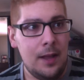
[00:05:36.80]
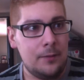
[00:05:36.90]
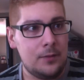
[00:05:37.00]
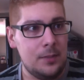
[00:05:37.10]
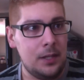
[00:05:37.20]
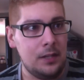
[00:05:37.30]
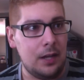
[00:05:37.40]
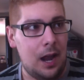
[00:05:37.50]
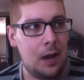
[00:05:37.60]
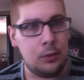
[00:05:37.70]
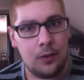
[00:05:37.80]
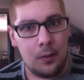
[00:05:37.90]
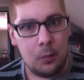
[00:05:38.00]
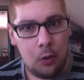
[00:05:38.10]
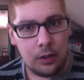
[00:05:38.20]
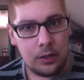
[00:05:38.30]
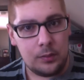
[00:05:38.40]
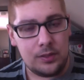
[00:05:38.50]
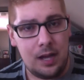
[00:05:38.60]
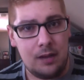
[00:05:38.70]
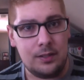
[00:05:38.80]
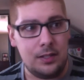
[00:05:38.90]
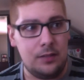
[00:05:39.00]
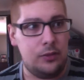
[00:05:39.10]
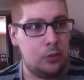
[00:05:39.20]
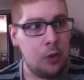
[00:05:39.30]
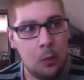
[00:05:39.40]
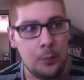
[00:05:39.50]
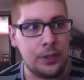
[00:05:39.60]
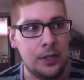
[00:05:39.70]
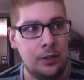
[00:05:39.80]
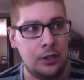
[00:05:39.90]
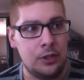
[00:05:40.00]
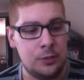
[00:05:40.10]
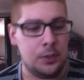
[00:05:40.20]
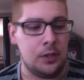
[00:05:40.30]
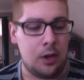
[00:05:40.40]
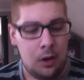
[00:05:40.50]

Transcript: to me, like, I would rather walk into a Sally's and no one be in there and just be like,